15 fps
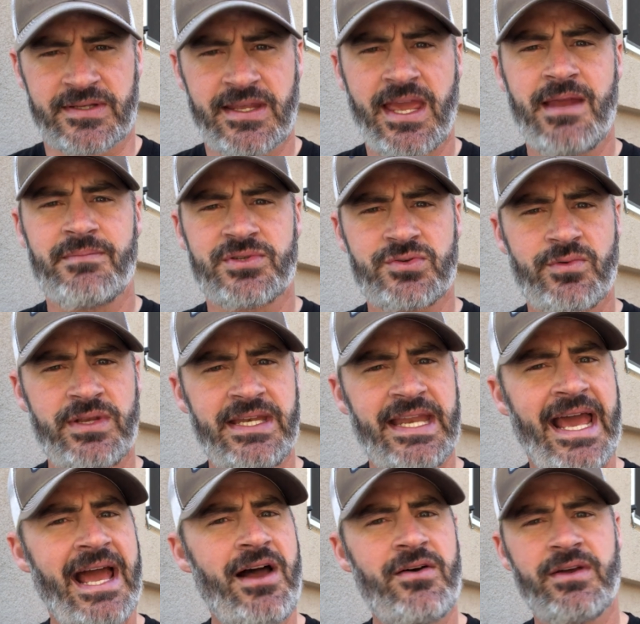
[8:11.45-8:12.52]
Again, between
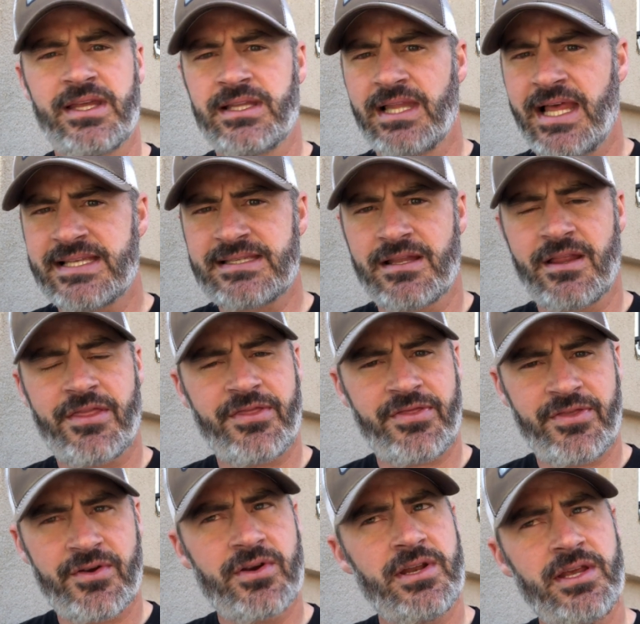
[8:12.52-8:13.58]
now and lesson
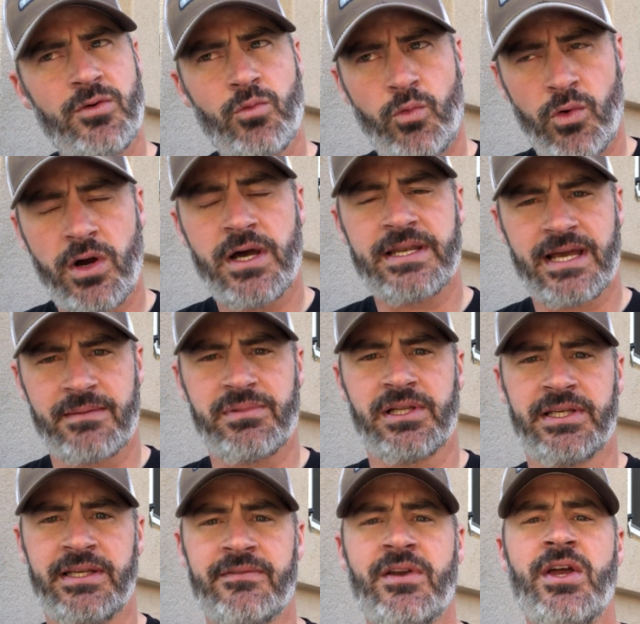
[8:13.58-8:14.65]
31, I
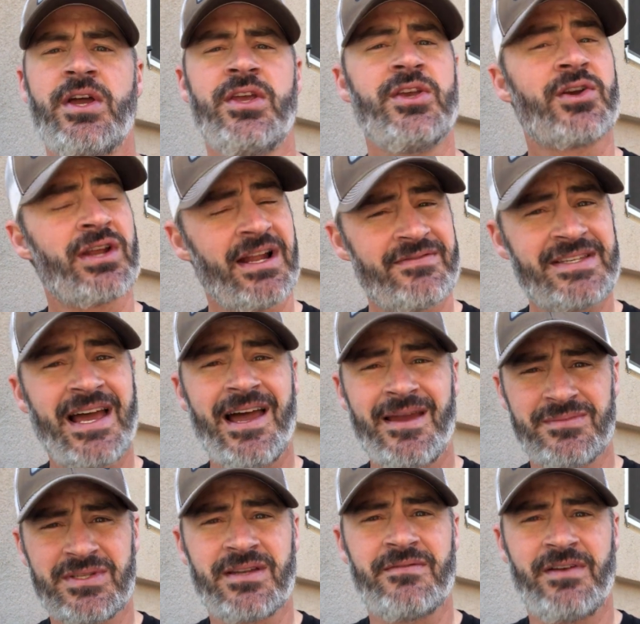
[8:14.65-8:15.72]
believe, you're going to have time
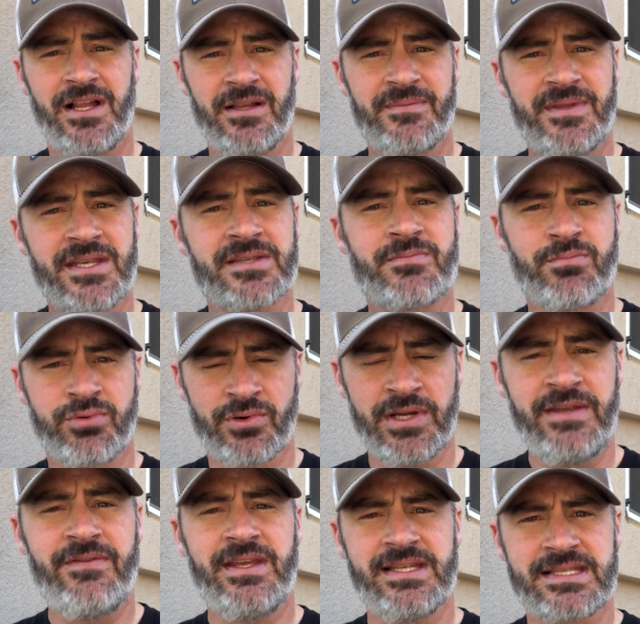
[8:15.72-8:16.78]
to develop these
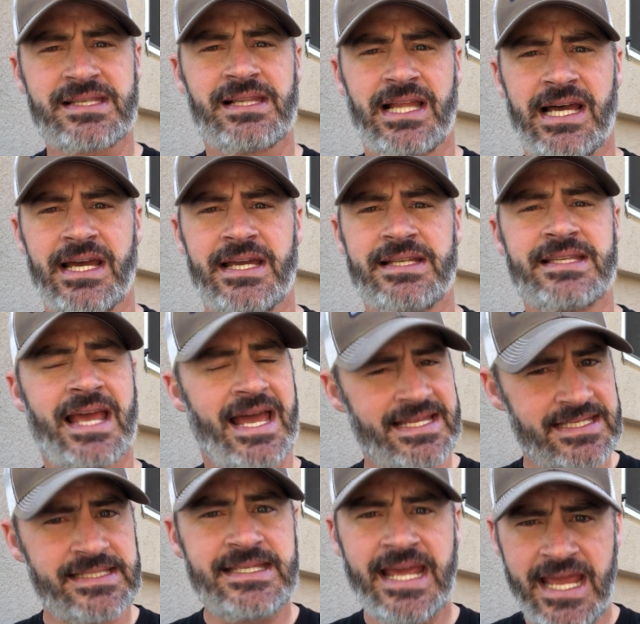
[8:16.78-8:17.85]
briefing slides
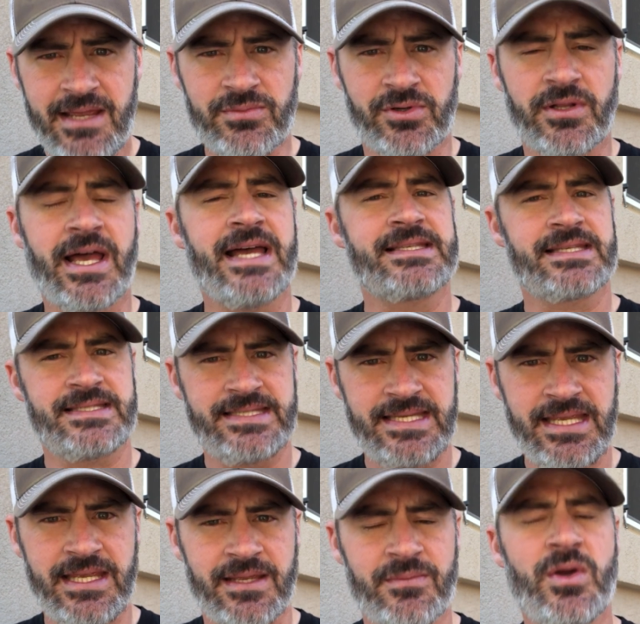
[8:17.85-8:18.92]
as a table, as a
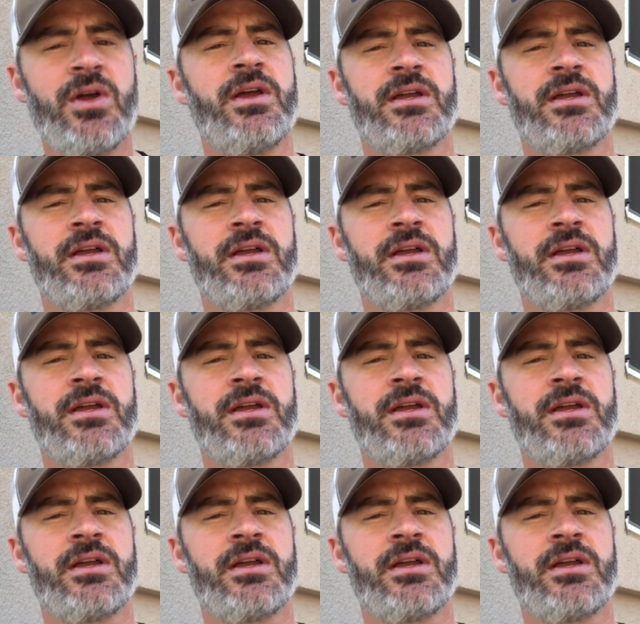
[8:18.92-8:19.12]
team,